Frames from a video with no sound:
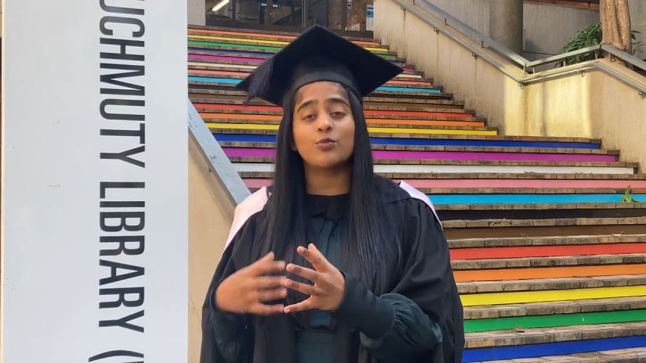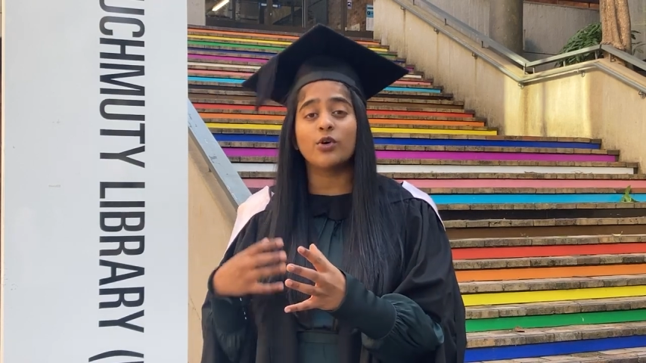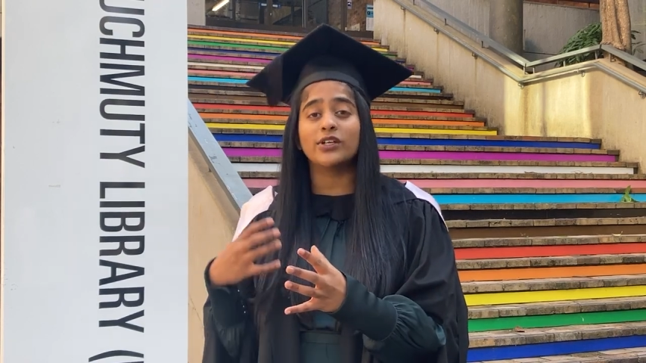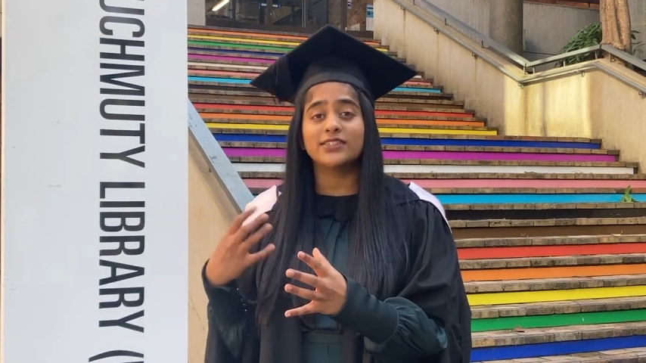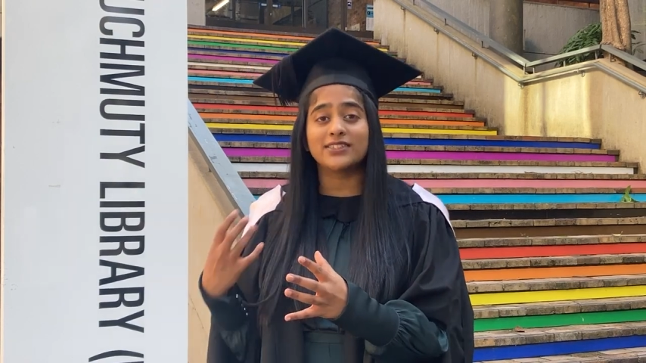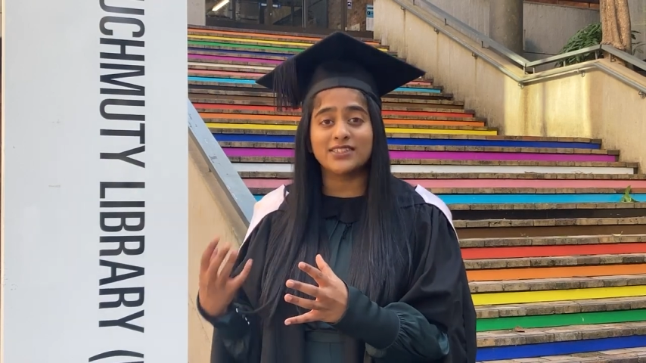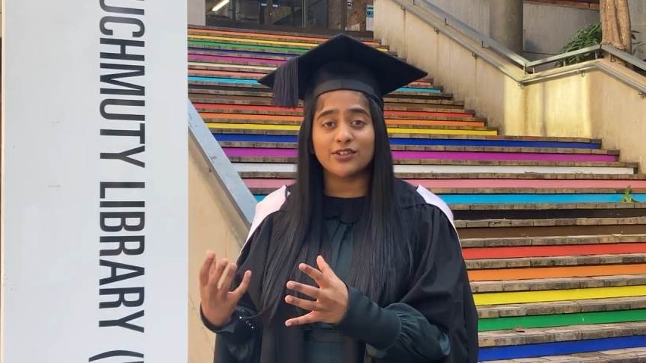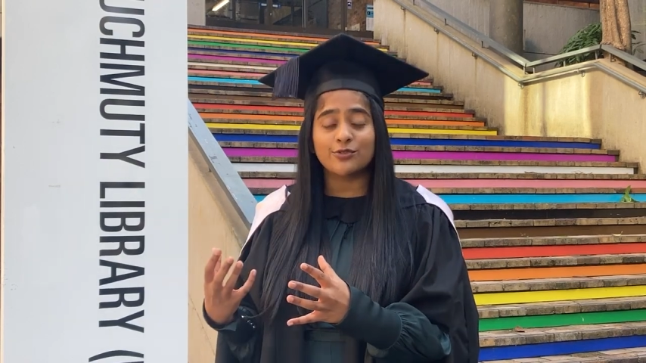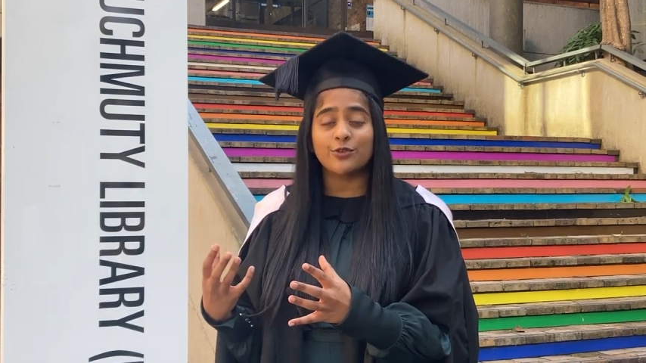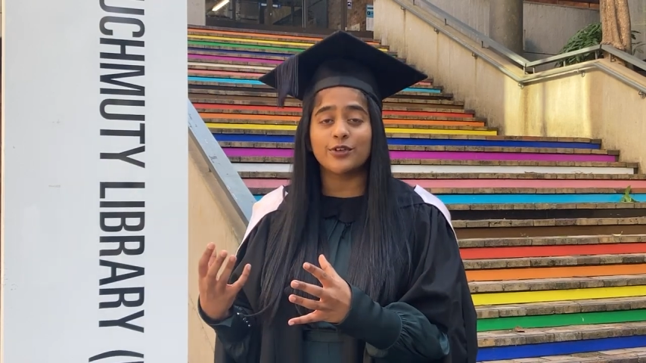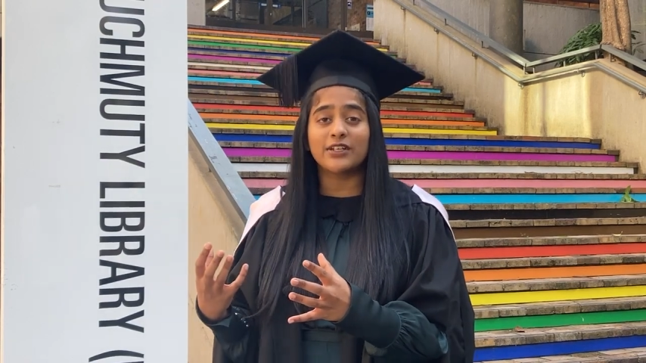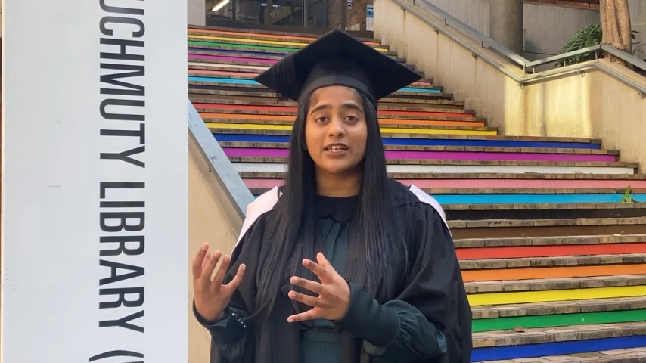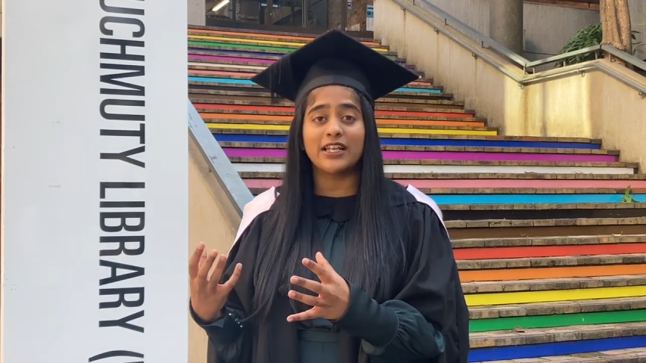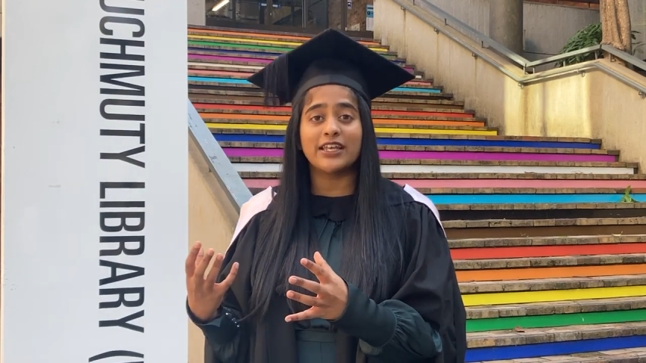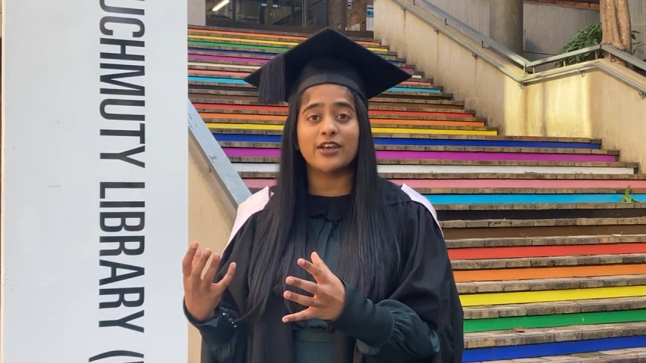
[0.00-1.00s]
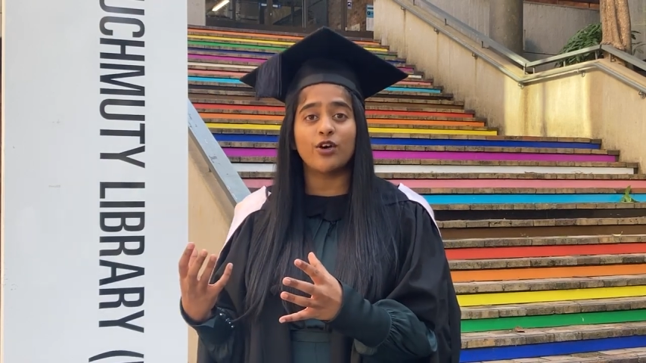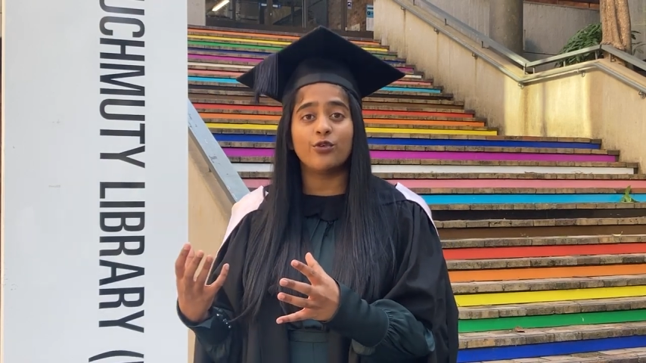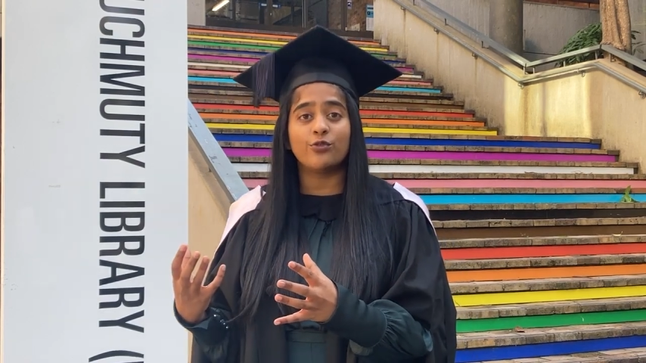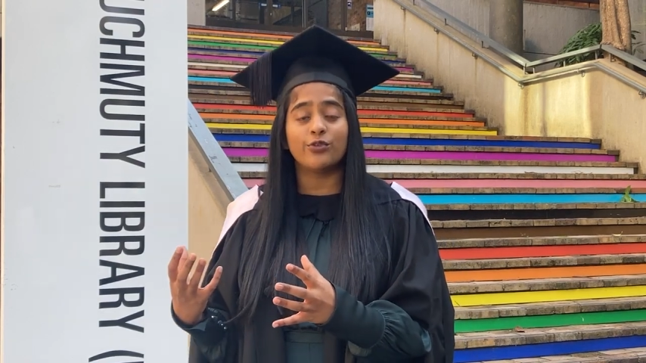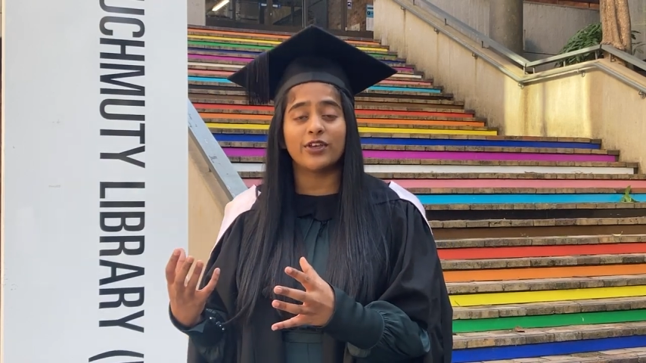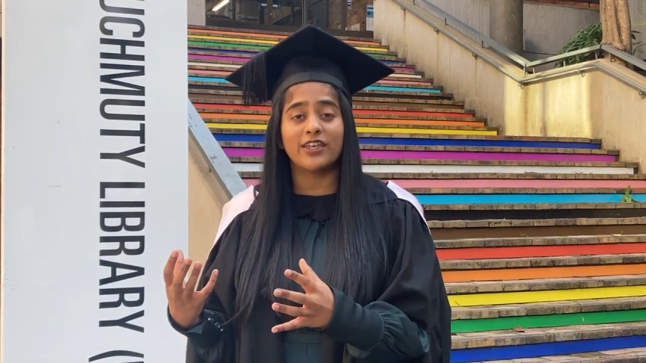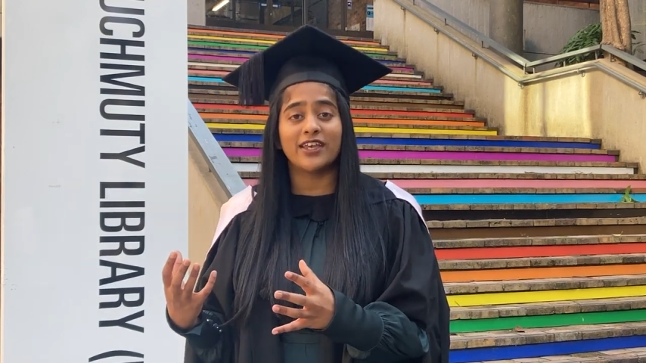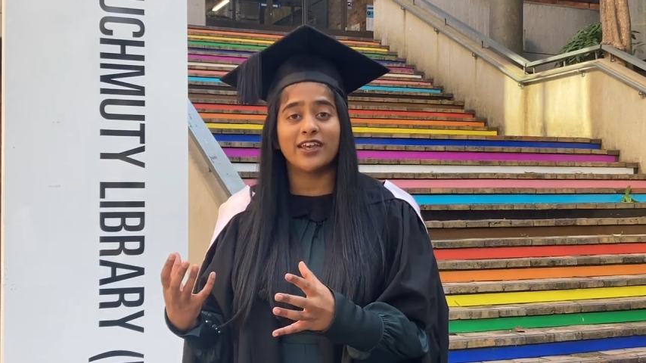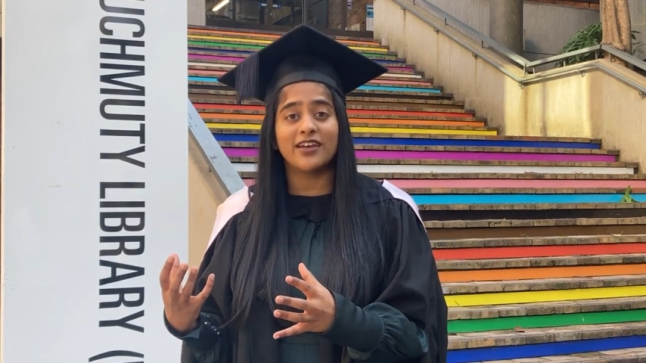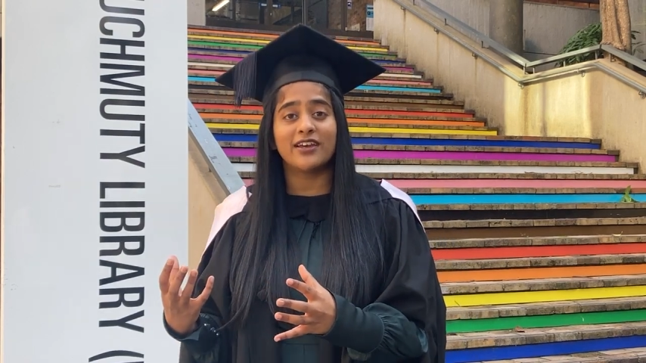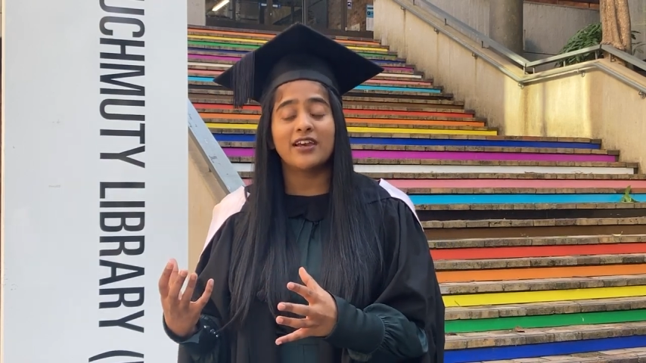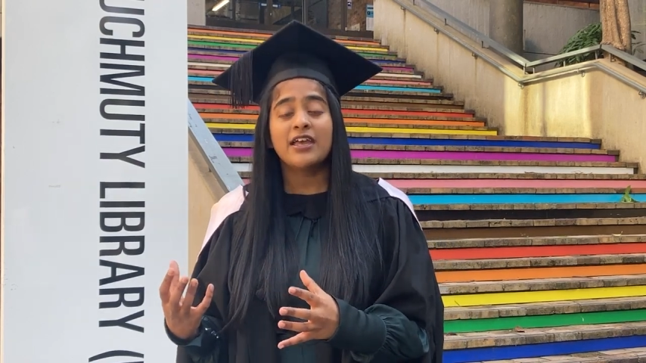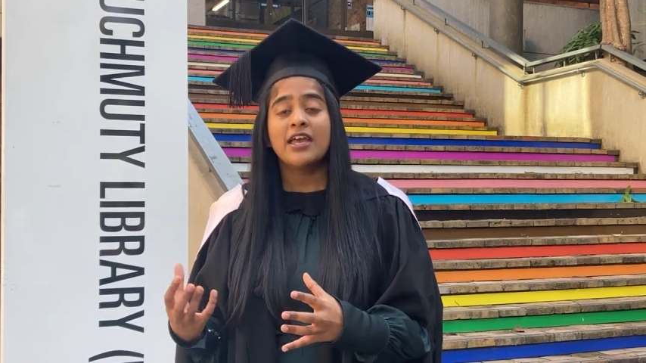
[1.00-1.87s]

works differently over here,